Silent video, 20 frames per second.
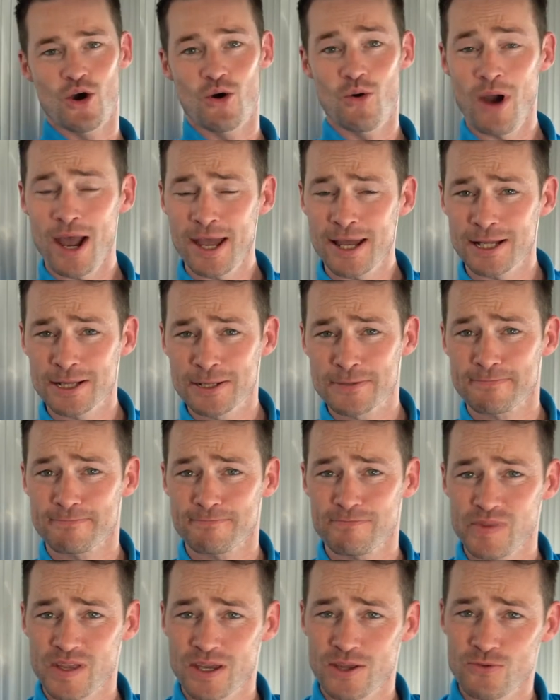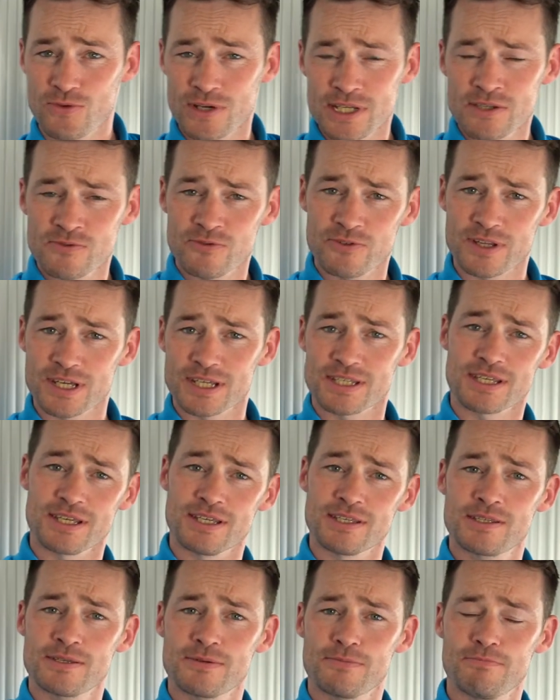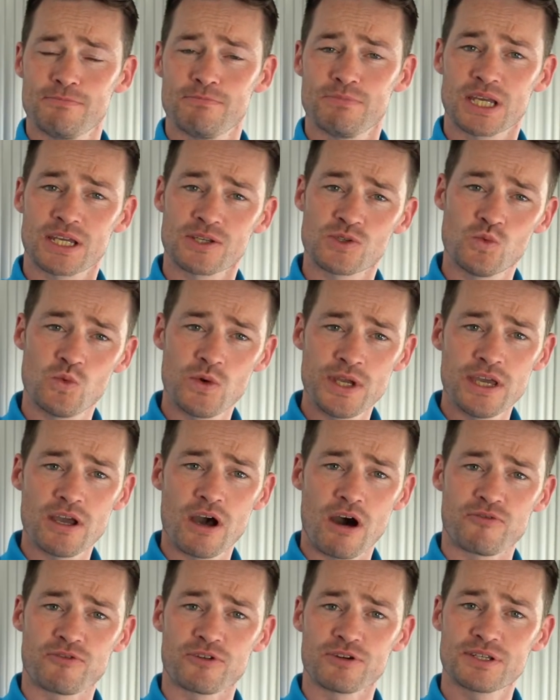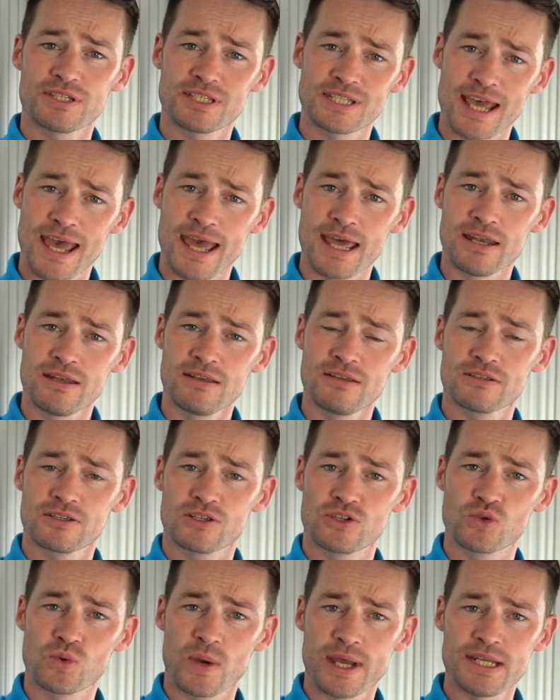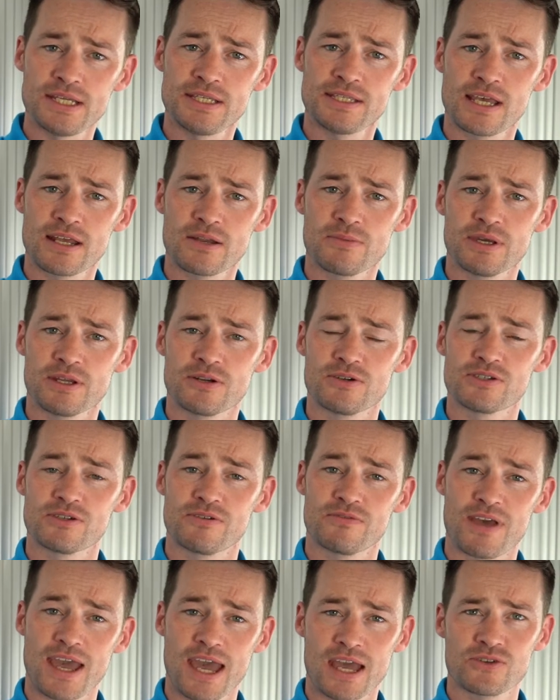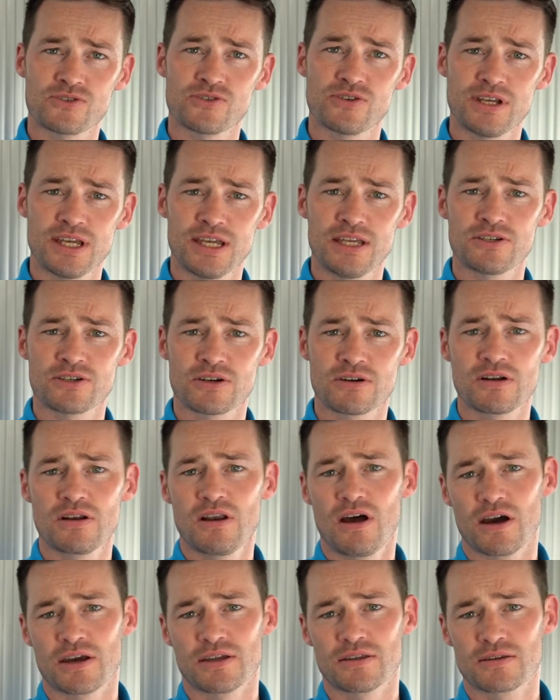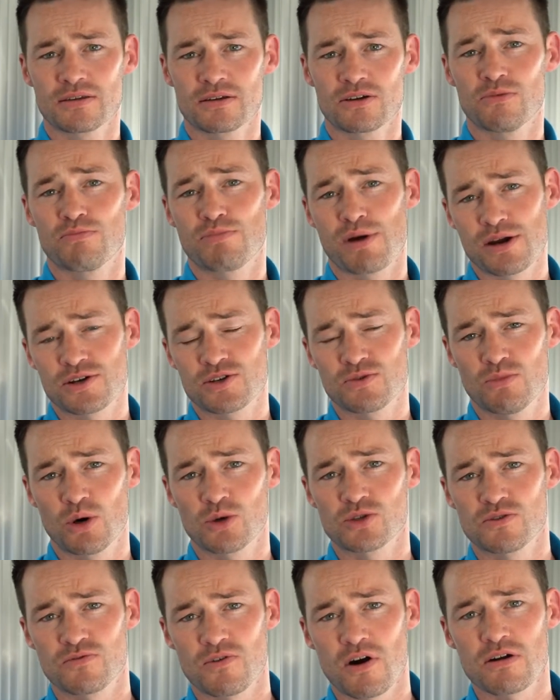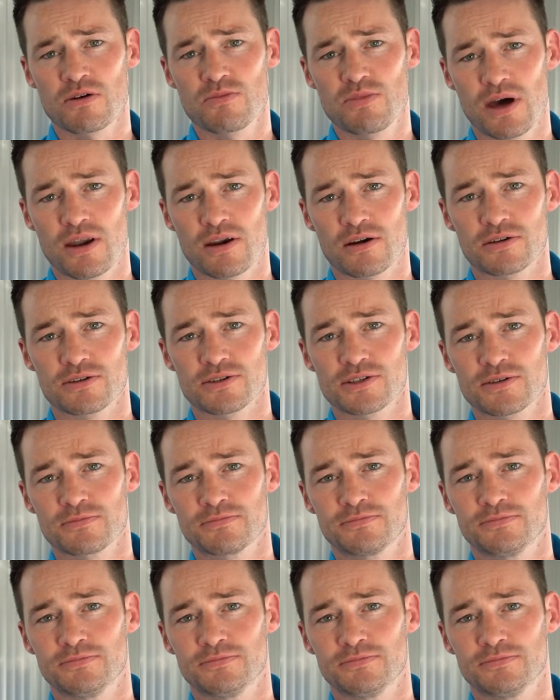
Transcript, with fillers: Well, the reason for this is because we offer ten to twenty centimeters of extra internal height compared to most of our competitors.